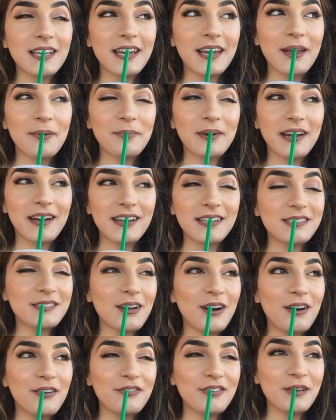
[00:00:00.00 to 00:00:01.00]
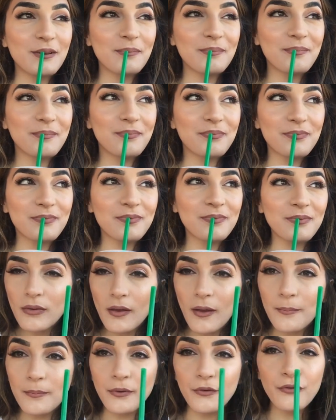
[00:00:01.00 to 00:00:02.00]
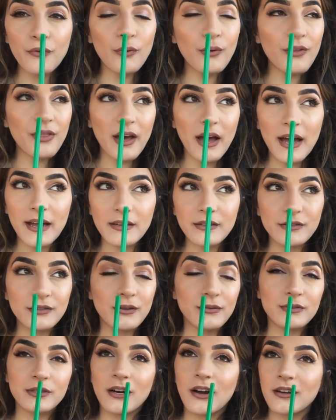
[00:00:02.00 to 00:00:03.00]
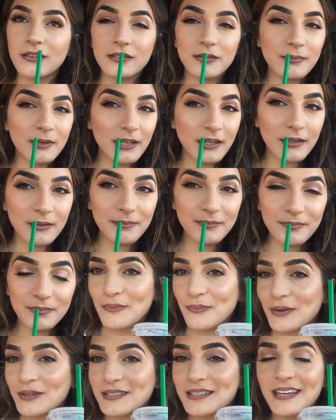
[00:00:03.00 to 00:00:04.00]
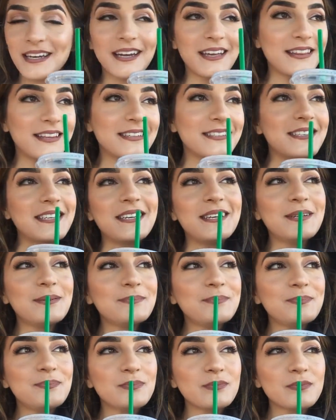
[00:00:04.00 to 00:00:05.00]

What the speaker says: I get my iced coffee. Before that, don't talk to me. Once I get this in,